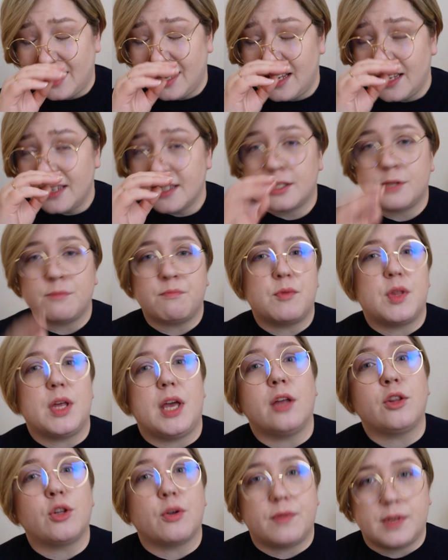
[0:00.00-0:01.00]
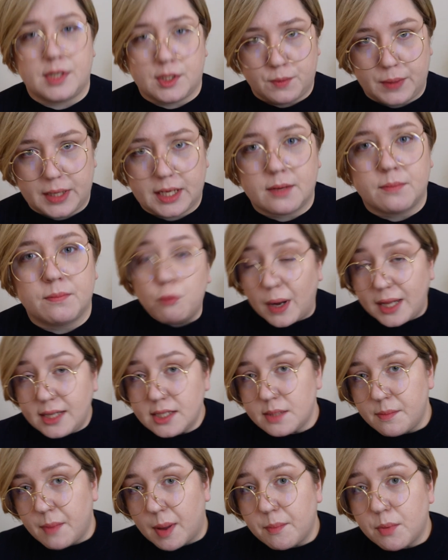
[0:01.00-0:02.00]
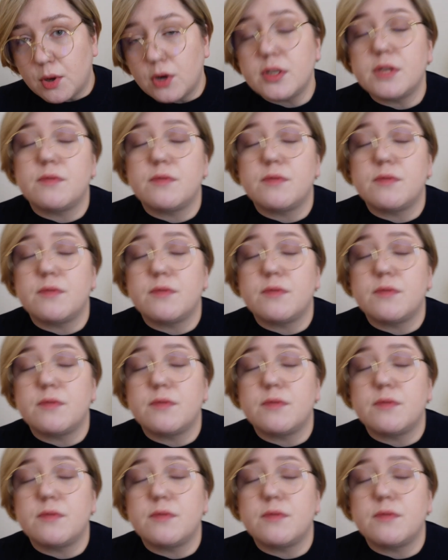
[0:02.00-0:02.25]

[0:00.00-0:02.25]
is the end of this week. One team member